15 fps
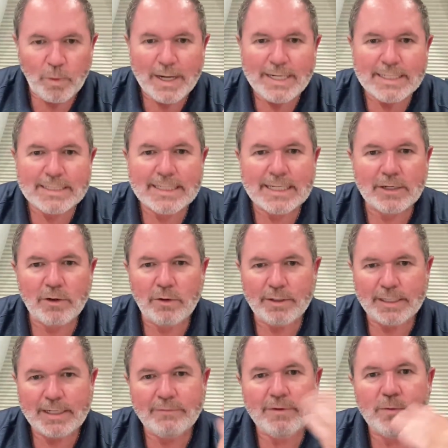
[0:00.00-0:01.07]
waiting to get
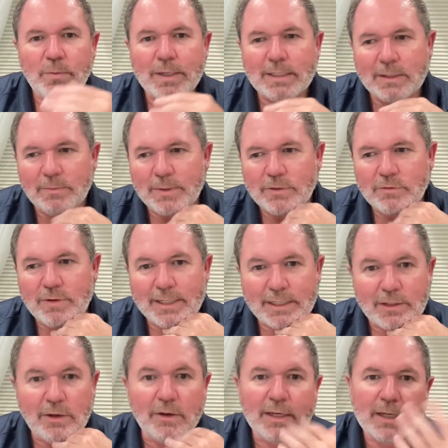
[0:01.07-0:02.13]
on. And every week that we try
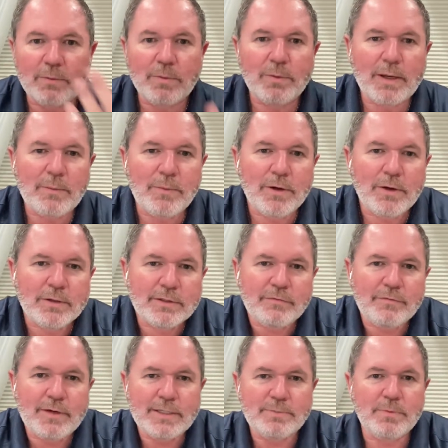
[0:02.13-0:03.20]
to get on, like when I went on
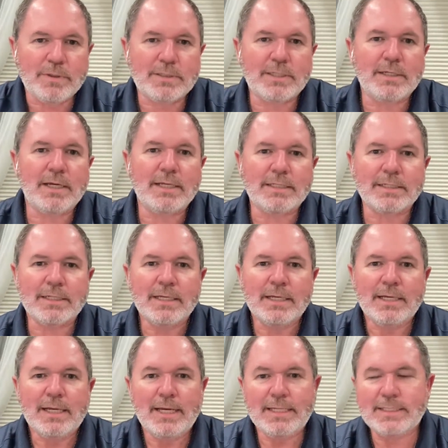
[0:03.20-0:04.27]
to Facebook tonight,
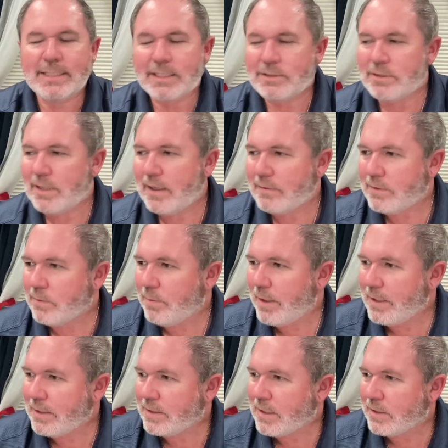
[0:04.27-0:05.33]
it said you had to
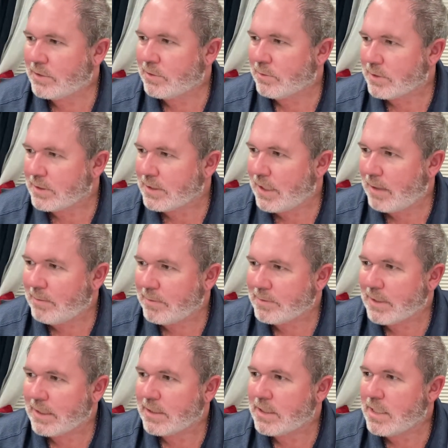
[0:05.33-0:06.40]
wait a certain time. I
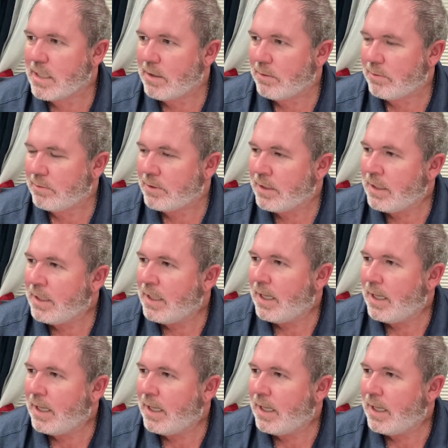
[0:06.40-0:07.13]
was like, no.